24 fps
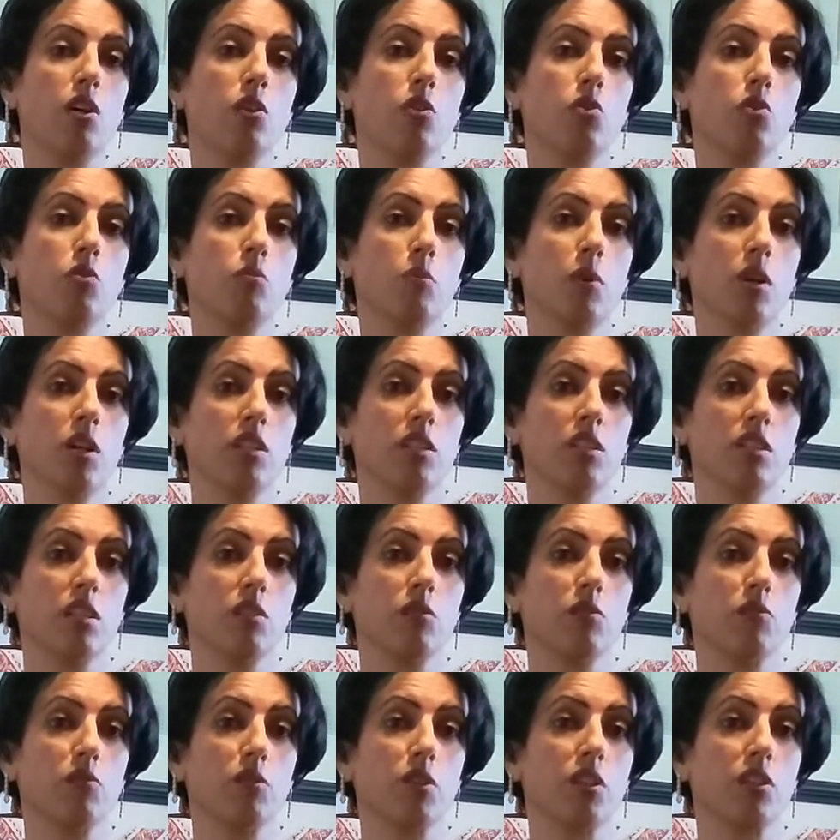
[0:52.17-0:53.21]
You might
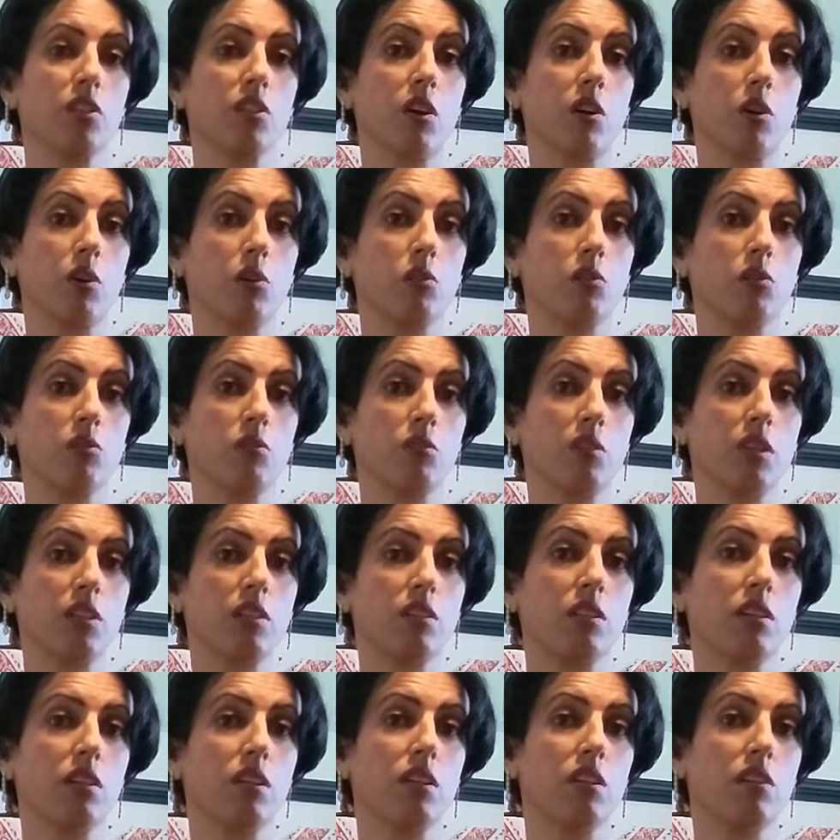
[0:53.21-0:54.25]
get freaked out
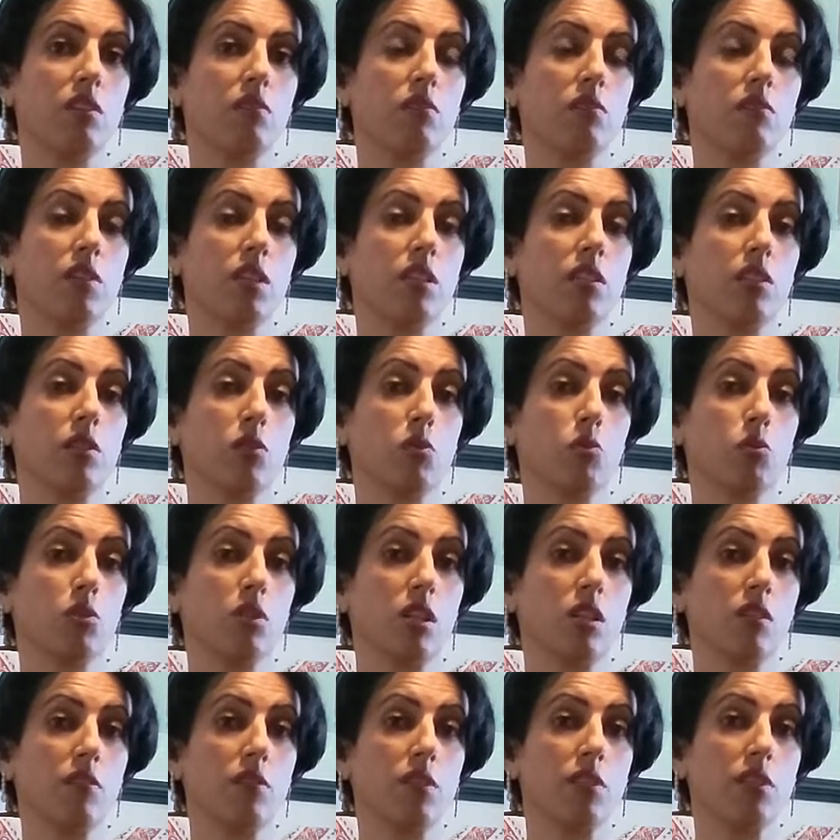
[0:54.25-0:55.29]
when you
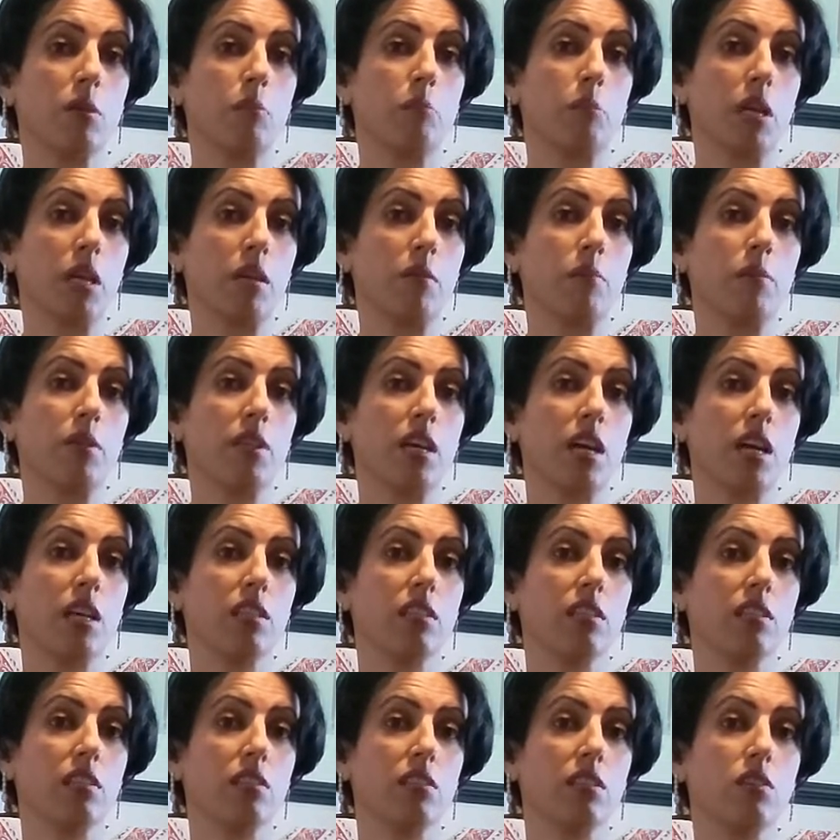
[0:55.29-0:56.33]
deliver the baby,
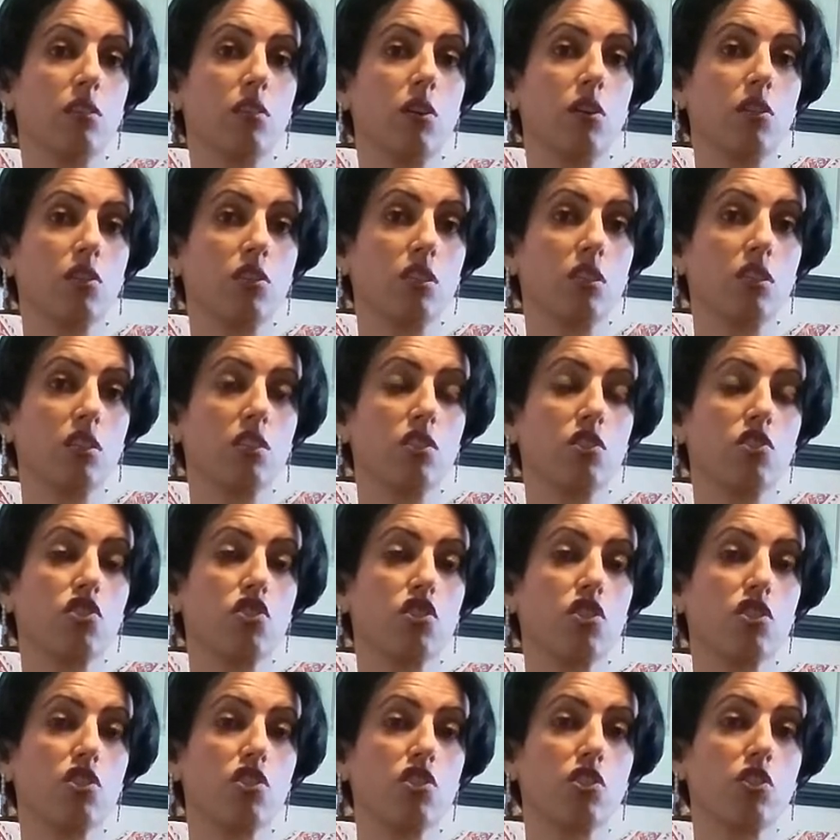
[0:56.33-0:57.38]
and then the doctor is
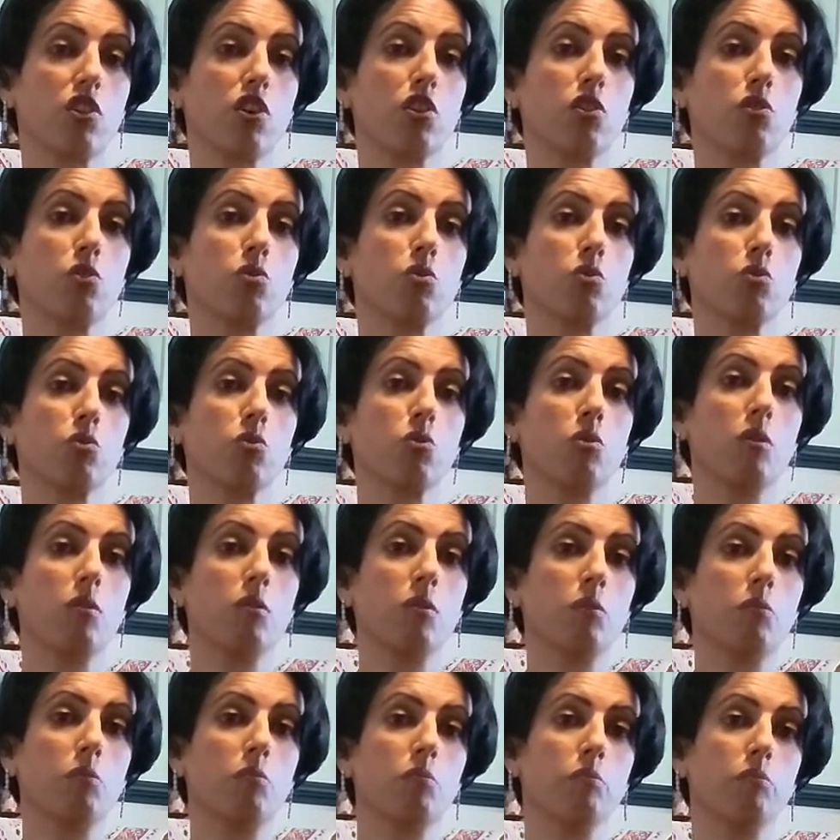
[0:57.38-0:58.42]
just trying
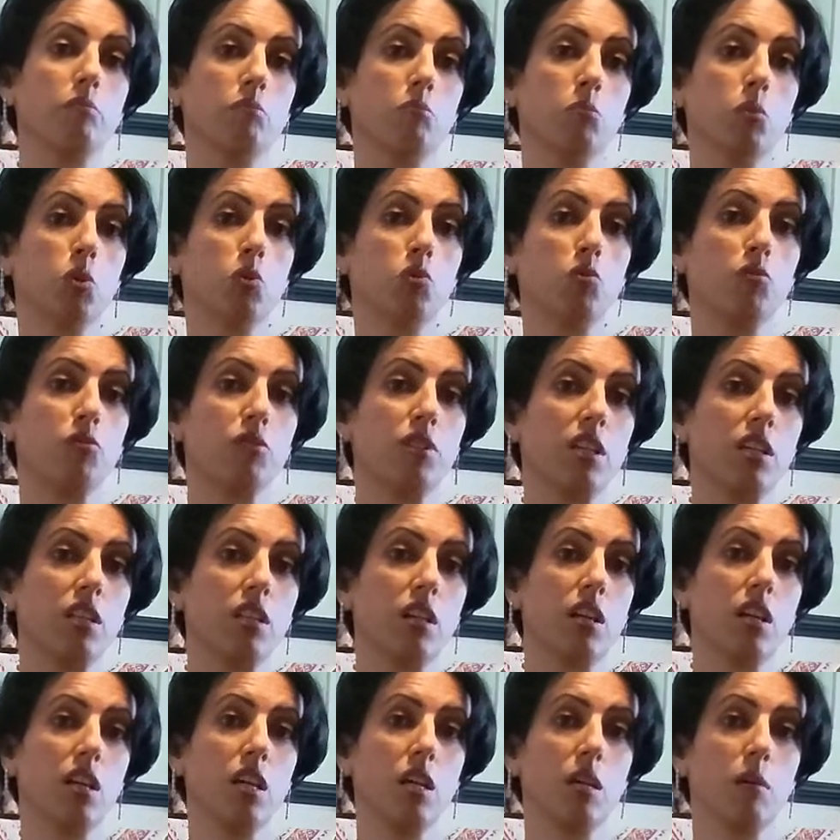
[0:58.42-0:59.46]
to move the
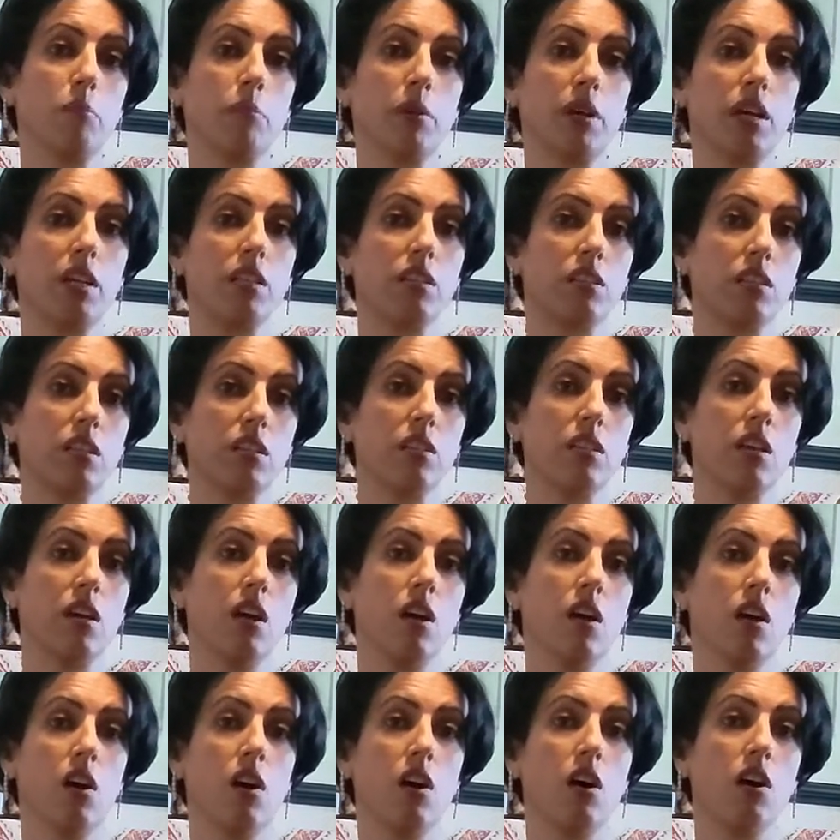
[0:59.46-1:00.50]
hip and then
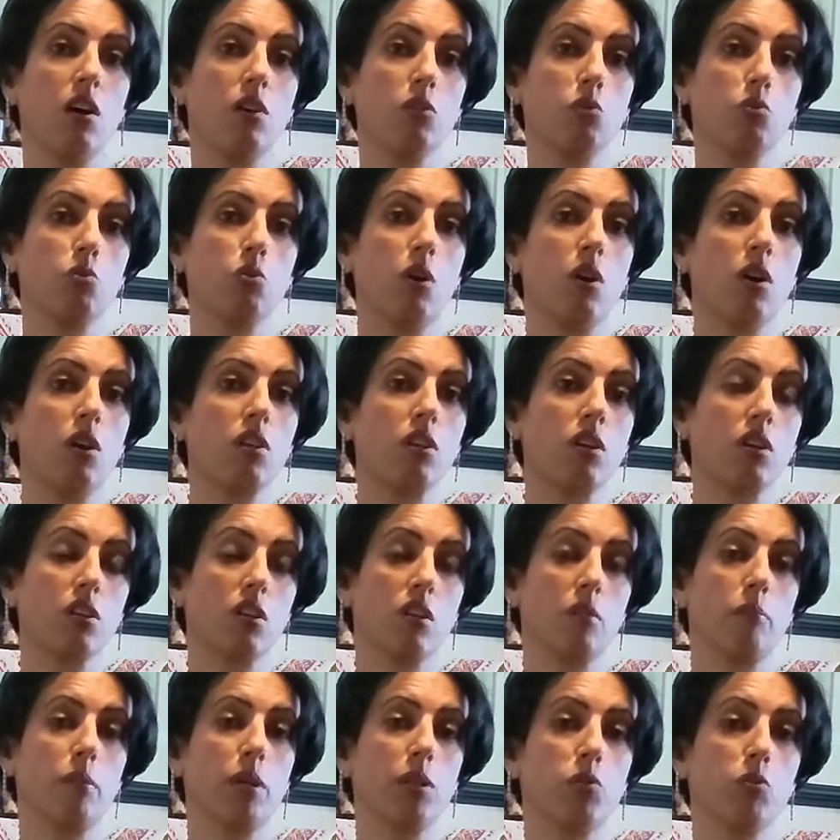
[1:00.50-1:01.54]
do all kind
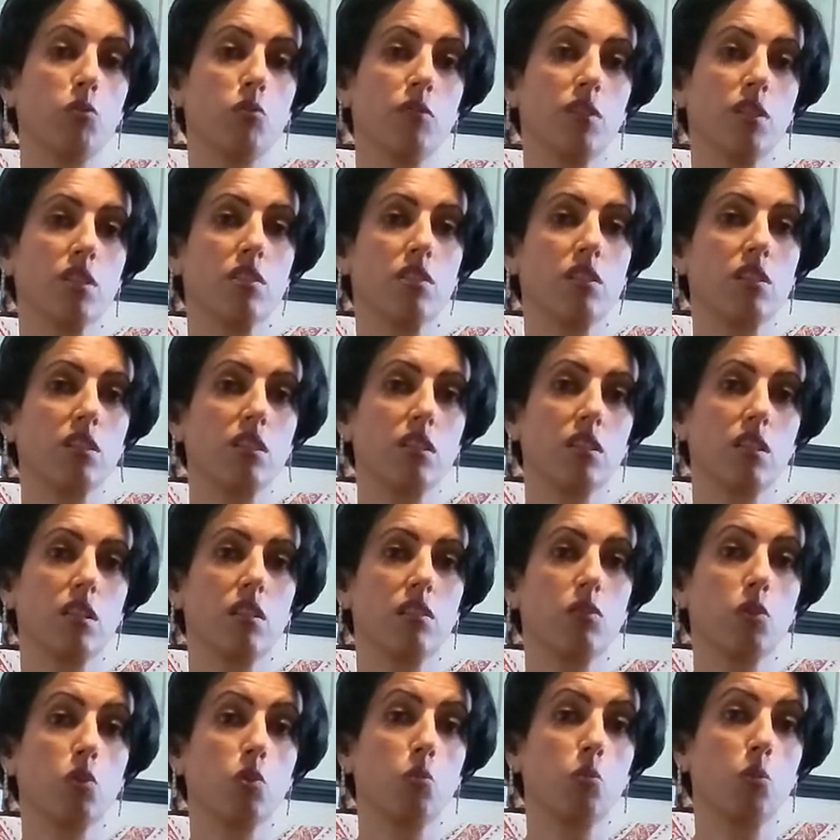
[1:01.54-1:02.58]
of maneuvers on the
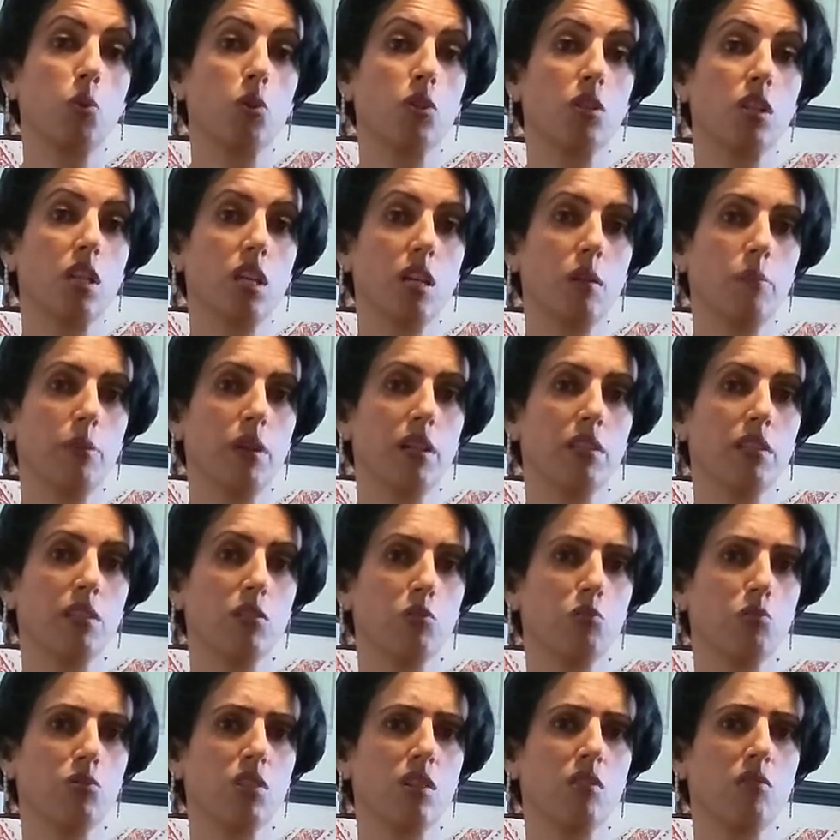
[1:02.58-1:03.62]
newborn hip, and then
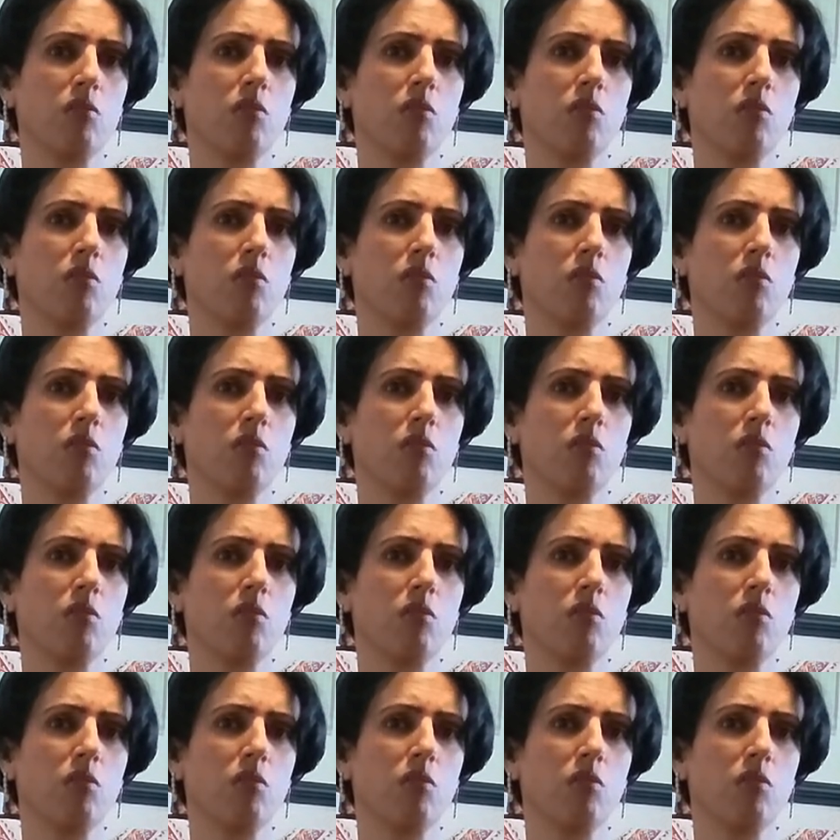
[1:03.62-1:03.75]
you say,